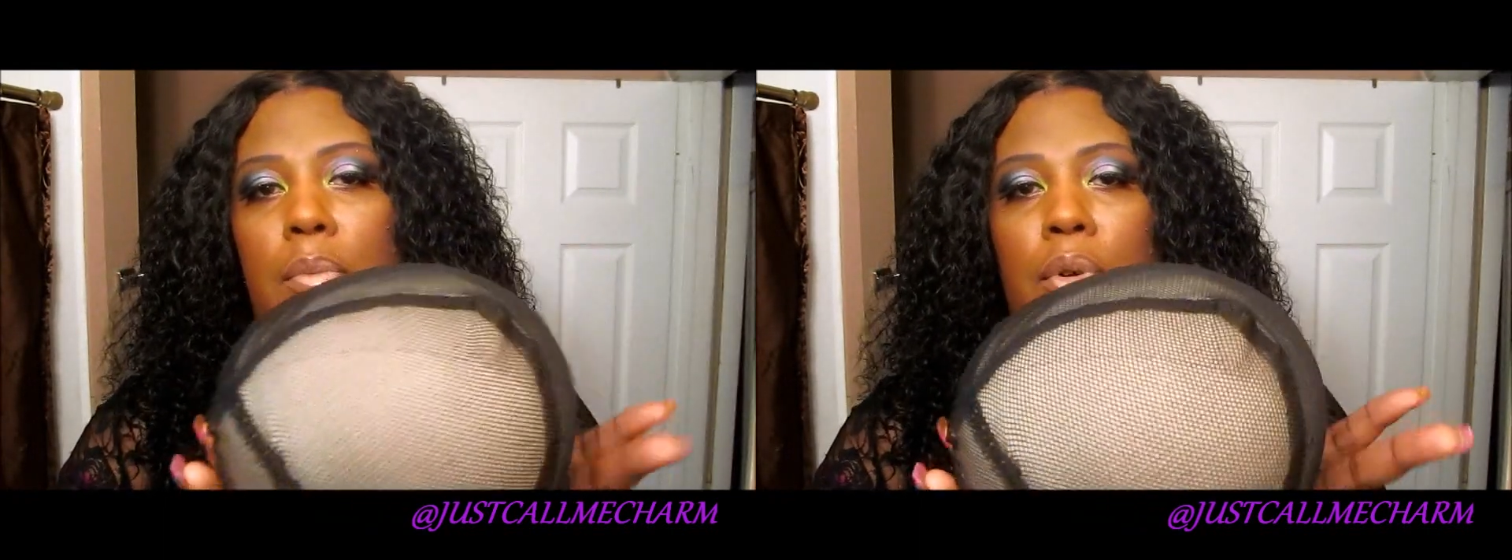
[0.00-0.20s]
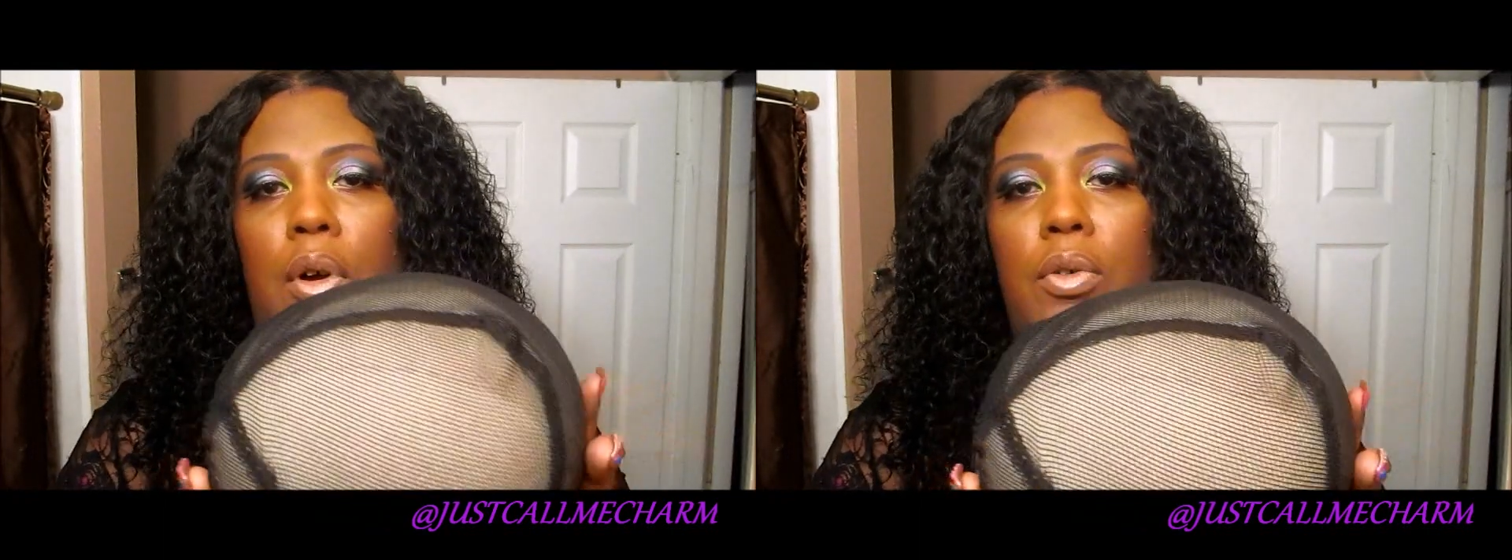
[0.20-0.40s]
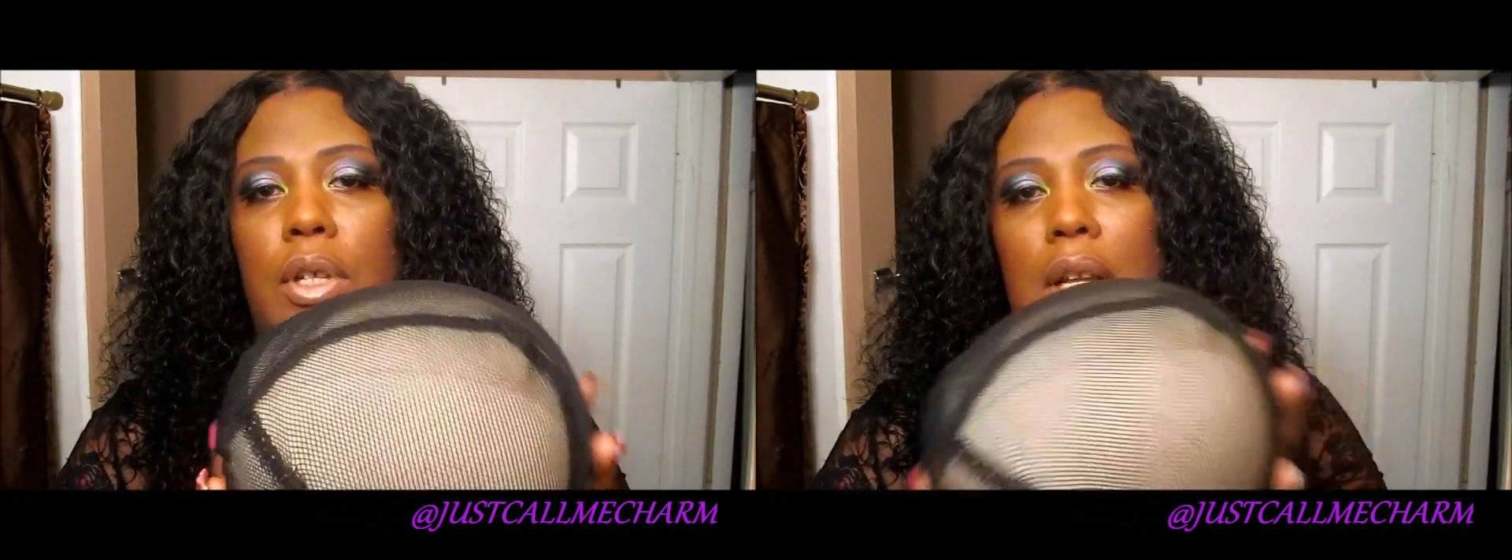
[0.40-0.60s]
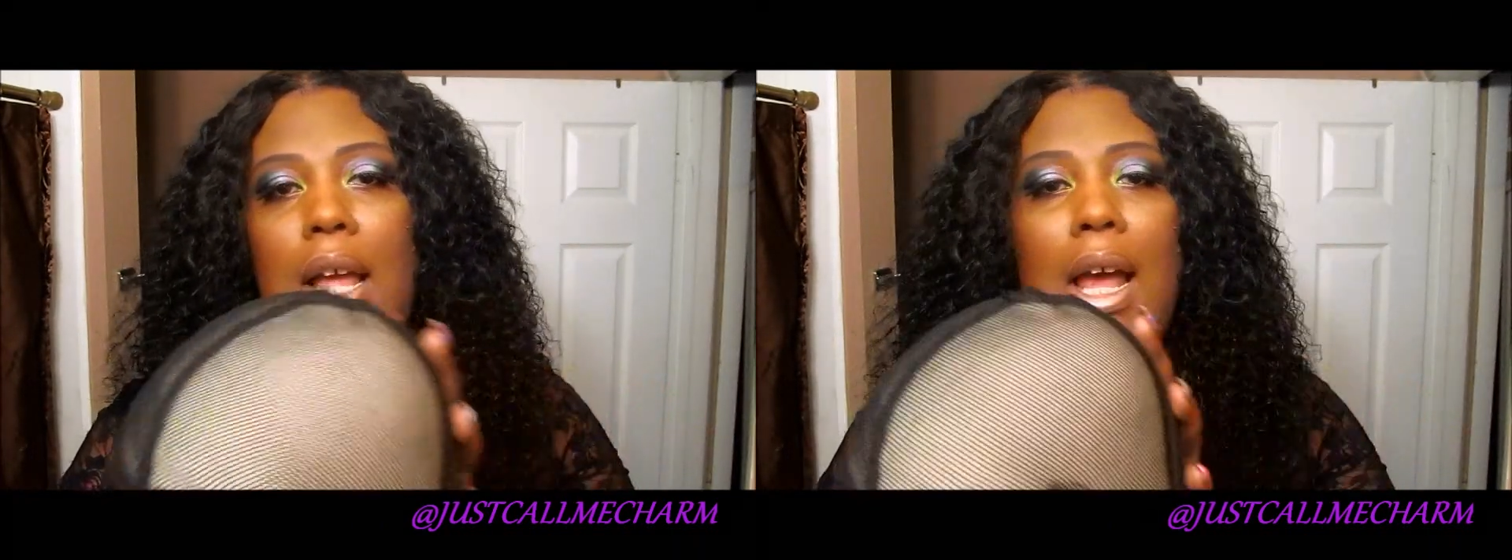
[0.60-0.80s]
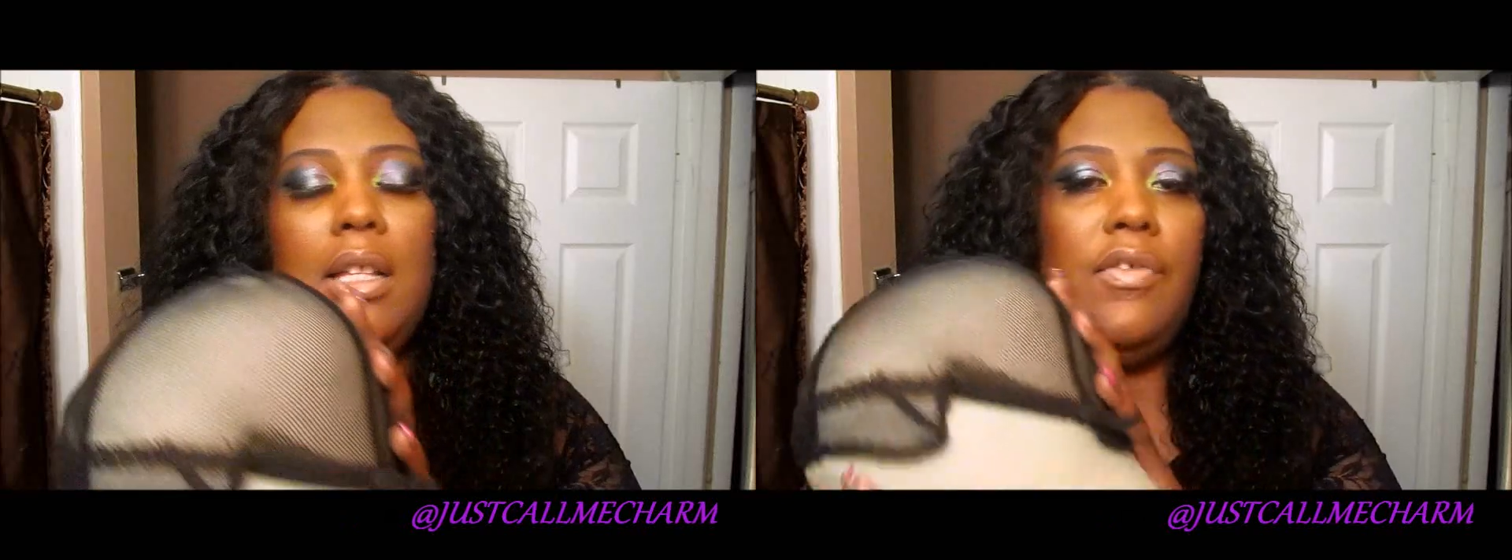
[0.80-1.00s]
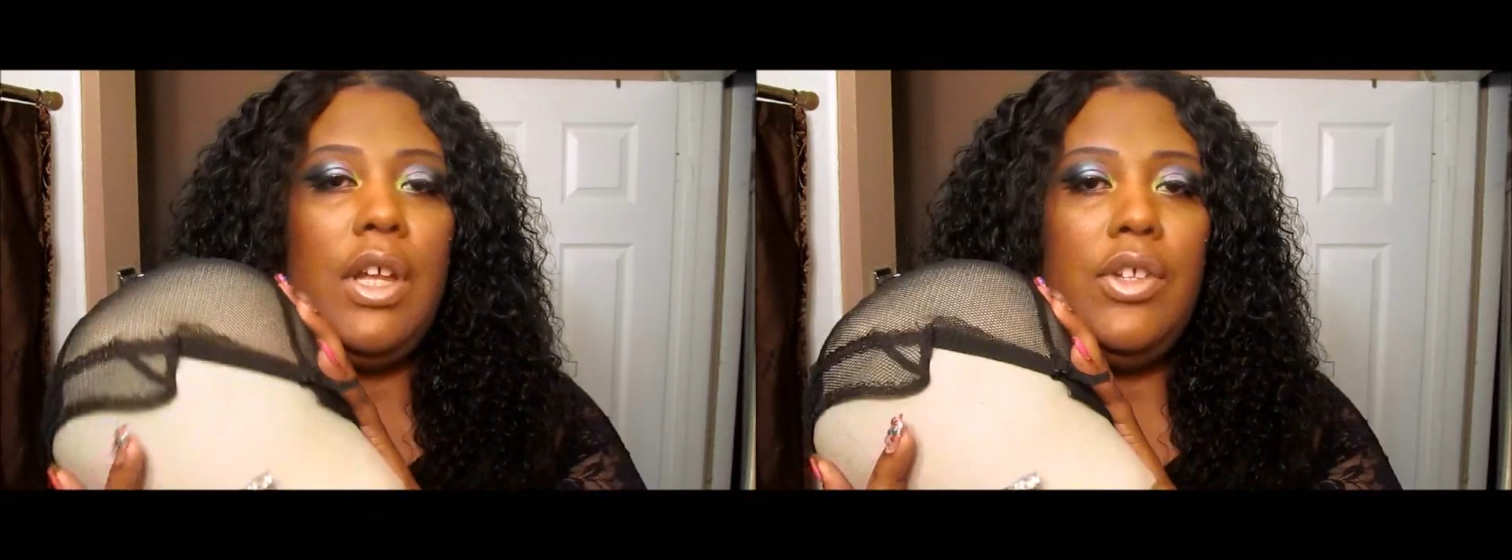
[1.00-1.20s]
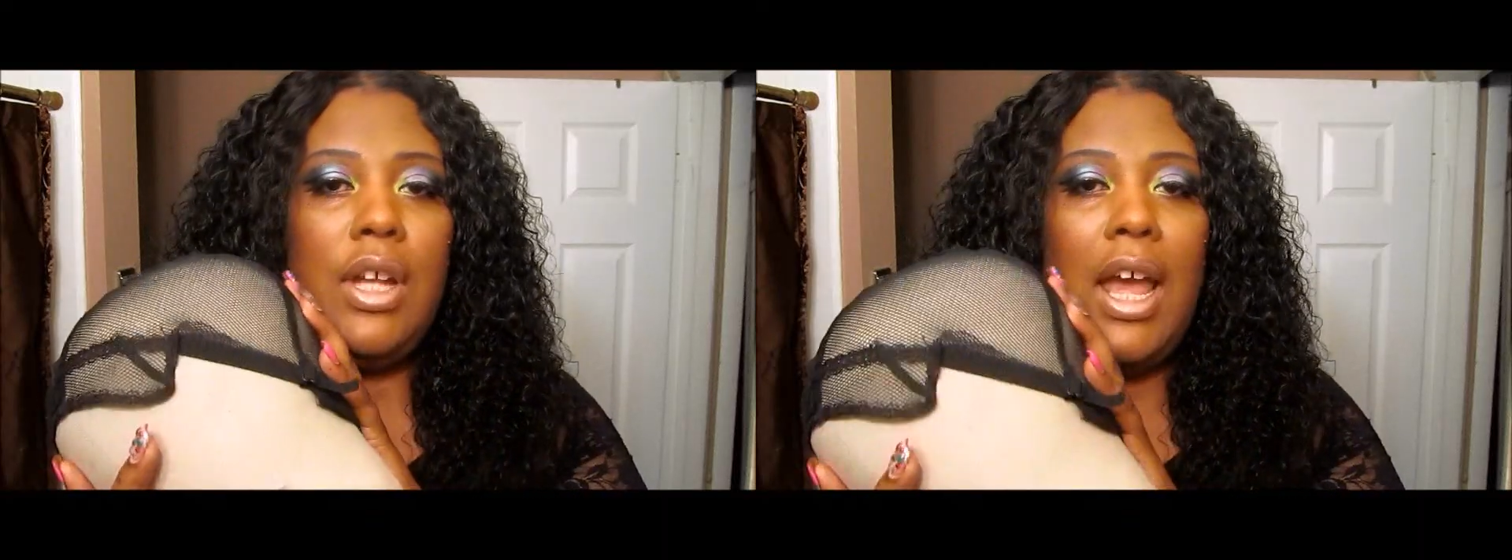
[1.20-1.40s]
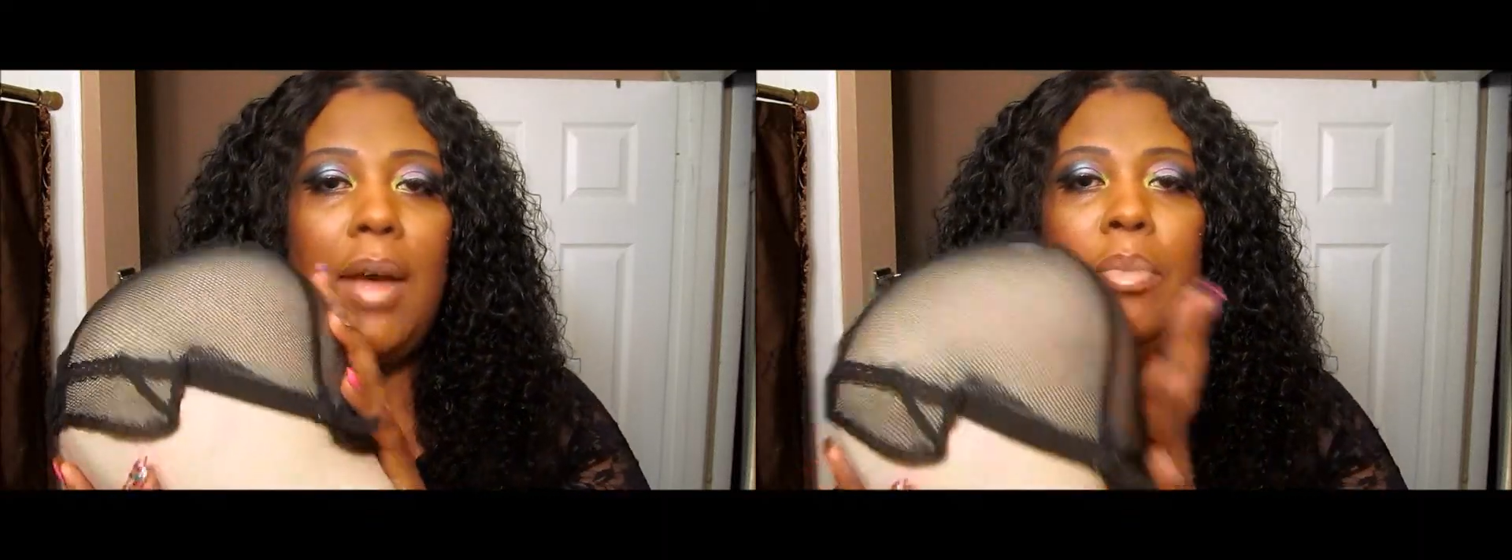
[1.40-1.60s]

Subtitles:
pros and the cons of each cap.